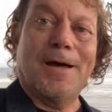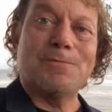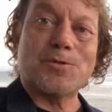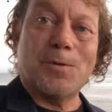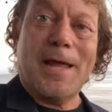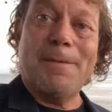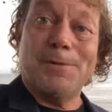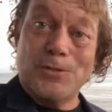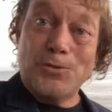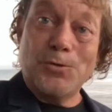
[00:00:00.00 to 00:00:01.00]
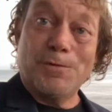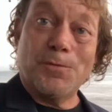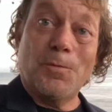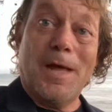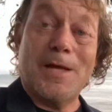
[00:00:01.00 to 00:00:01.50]
So it happened in two
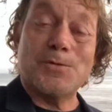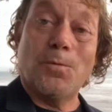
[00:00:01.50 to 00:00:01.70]
different ways.